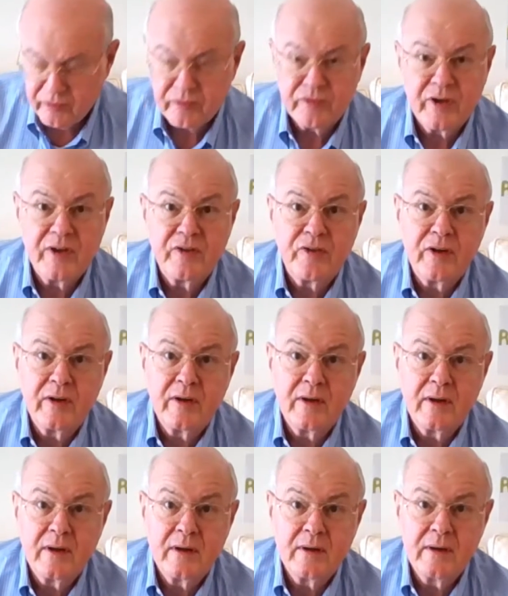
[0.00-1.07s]
to sensing
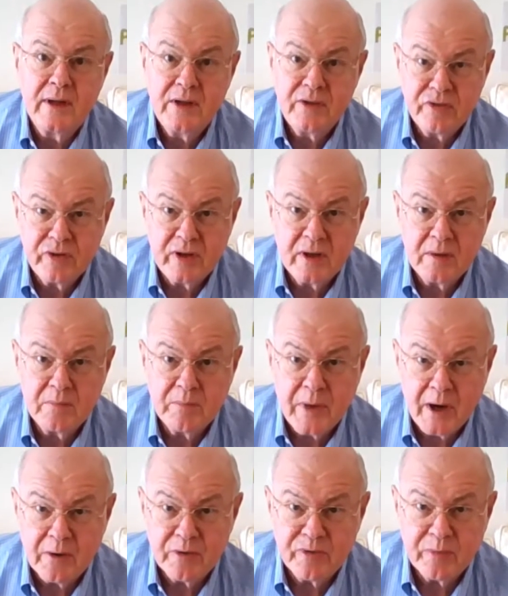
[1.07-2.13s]
the DC
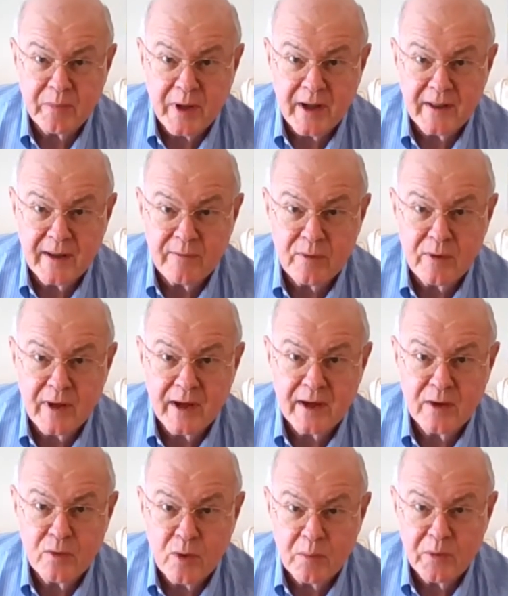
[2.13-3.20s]
power supply level
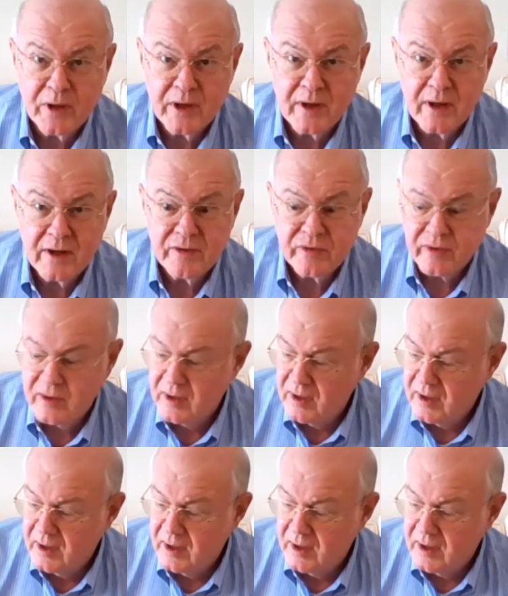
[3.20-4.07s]
like it normally does,